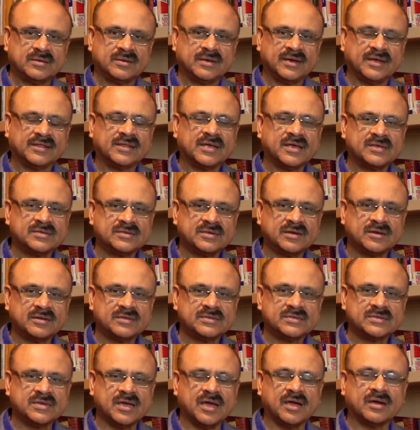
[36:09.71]
Kathasarit
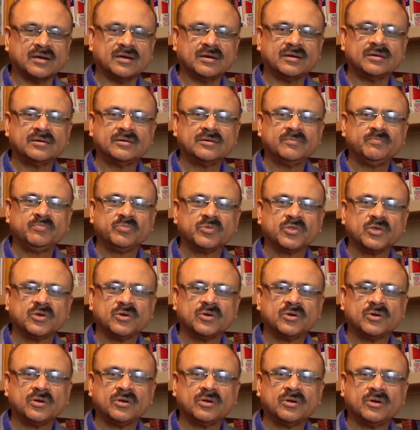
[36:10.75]
Sagar,
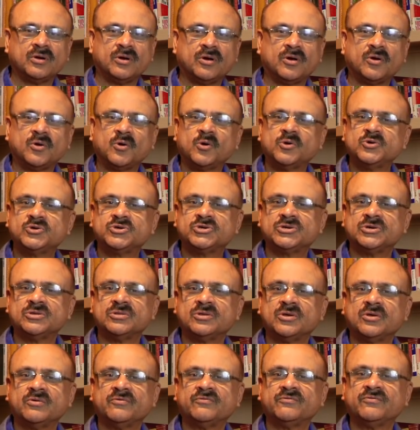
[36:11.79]
or Ocean
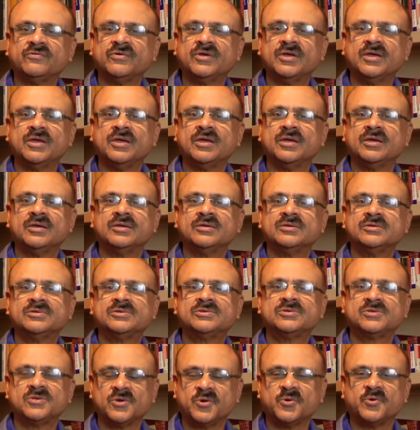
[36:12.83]
of
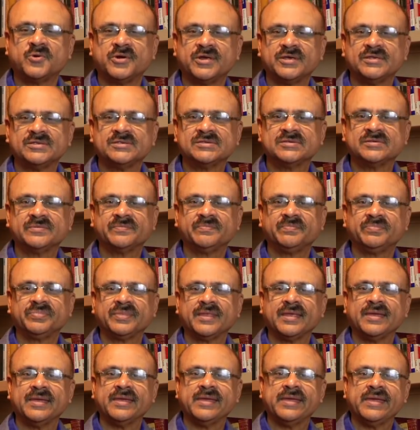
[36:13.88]
Stories.
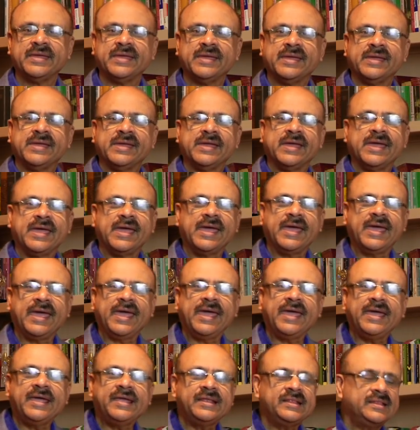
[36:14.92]

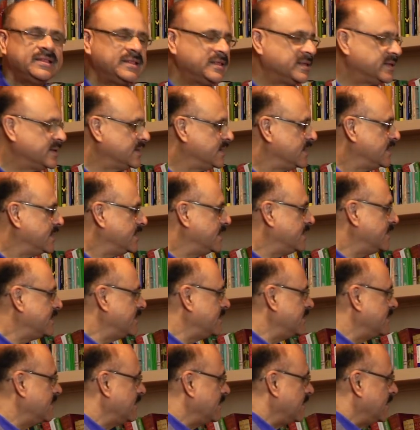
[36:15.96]
And
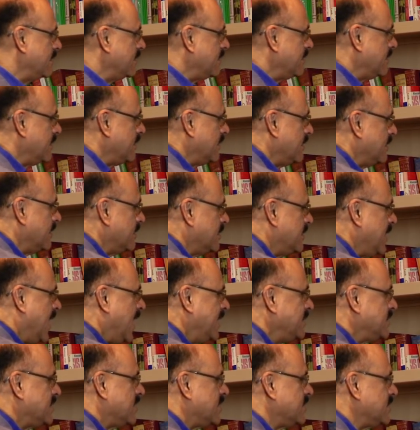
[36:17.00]
that
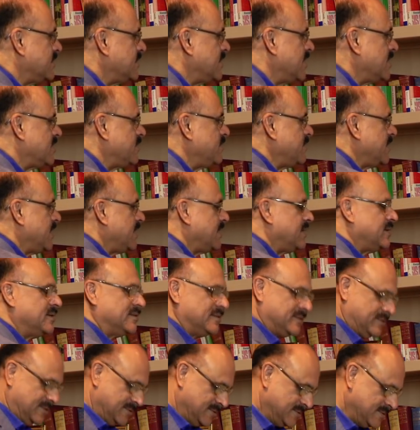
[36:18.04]
then led me
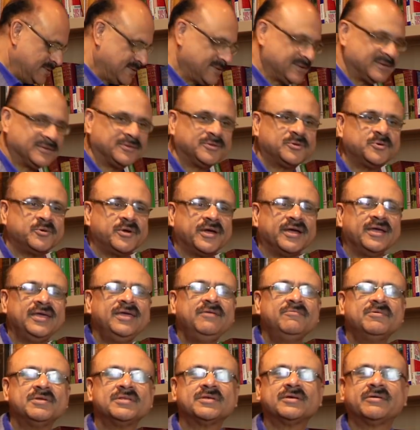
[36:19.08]
to an
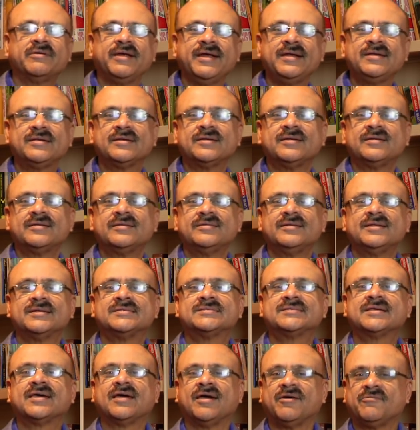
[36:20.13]
even greater
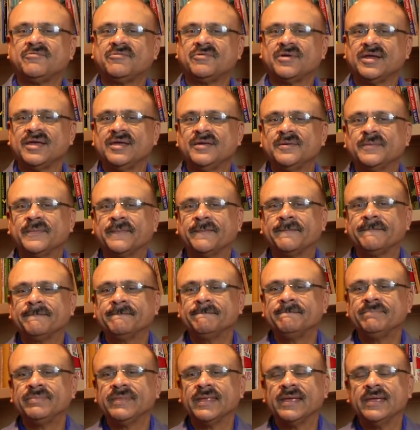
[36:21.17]
discovery,
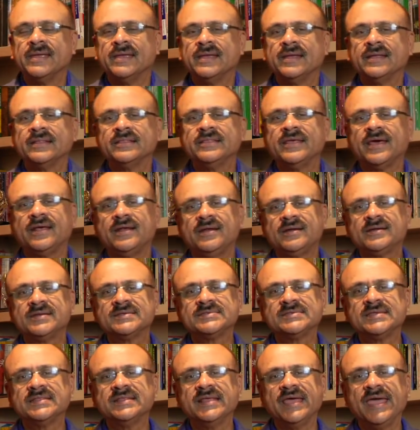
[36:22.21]
that it is
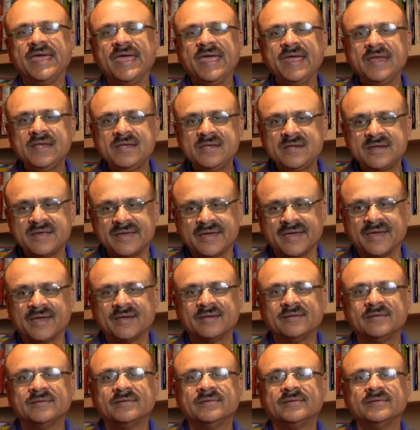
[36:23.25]
in India
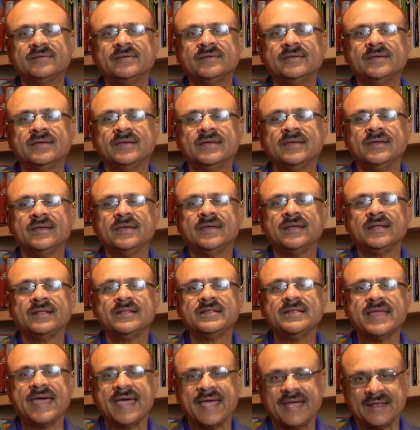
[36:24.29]

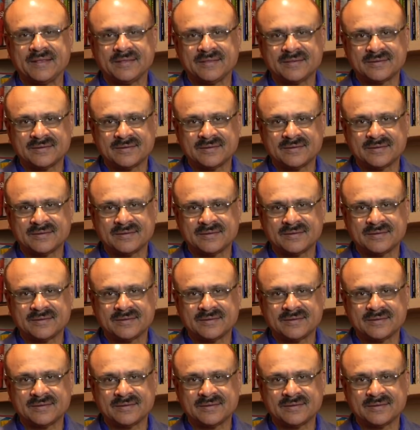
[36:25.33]
that